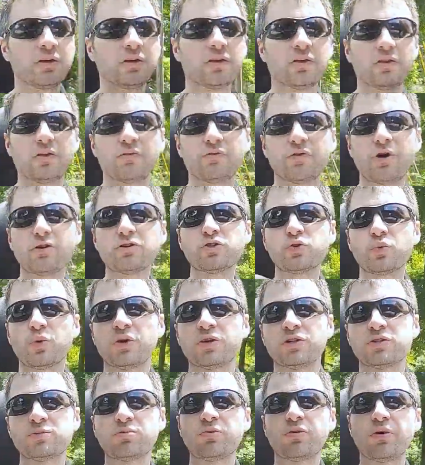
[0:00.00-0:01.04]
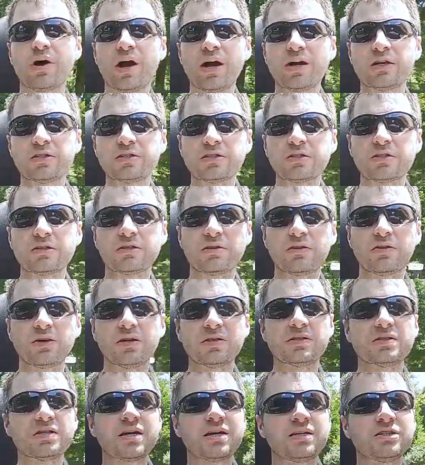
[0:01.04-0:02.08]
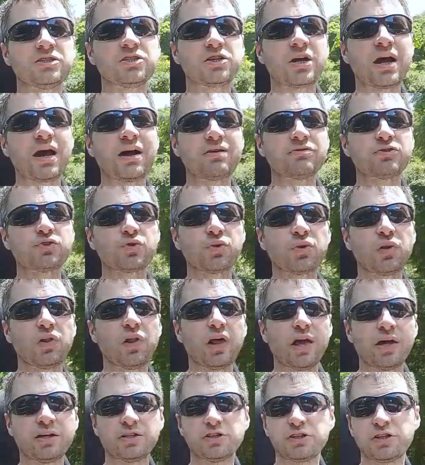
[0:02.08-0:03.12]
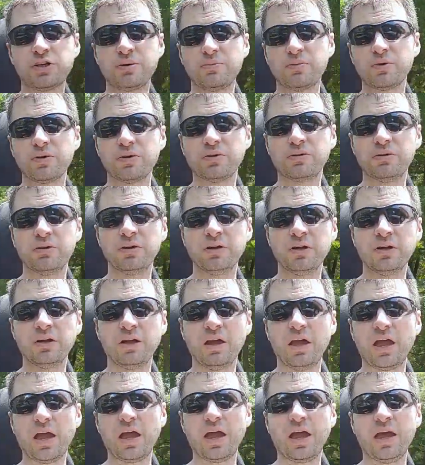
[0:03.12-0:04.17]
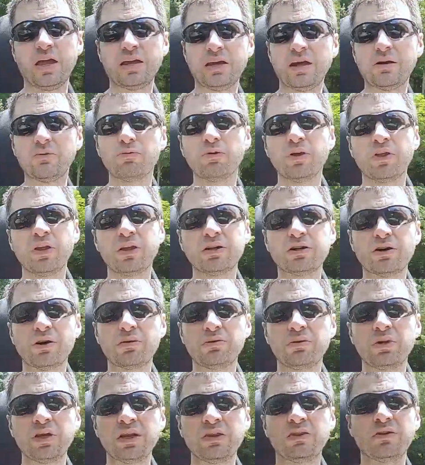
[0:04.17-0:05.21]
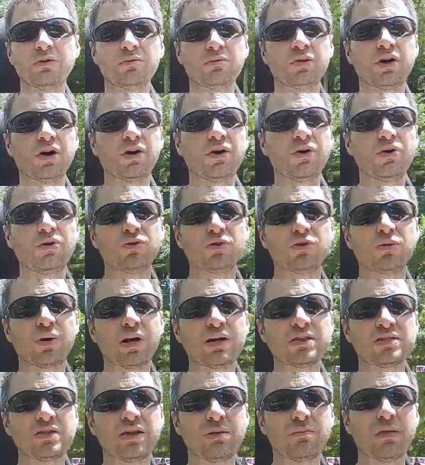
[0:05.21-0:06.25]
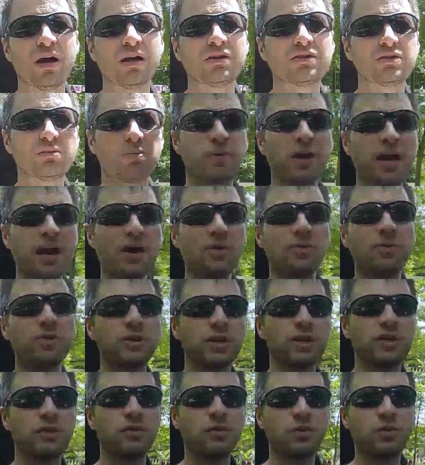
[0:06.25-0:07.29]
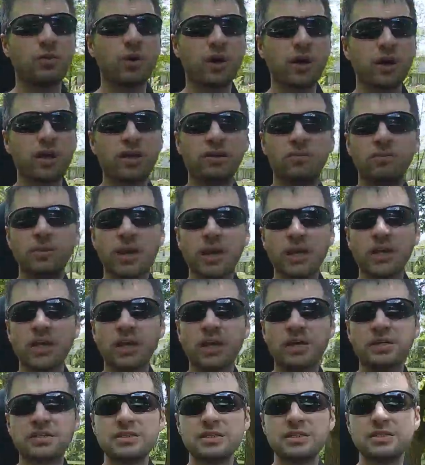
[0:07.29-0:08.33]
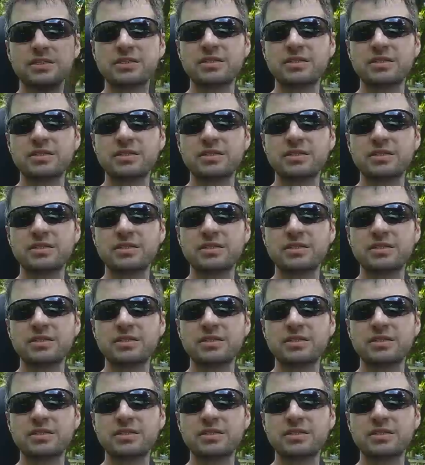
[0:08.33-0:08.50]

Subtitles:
The first one is price. The Insane Shafts are a lot cheaper, and I really don't need them to hold crazy amounts of power either way. In my case, it's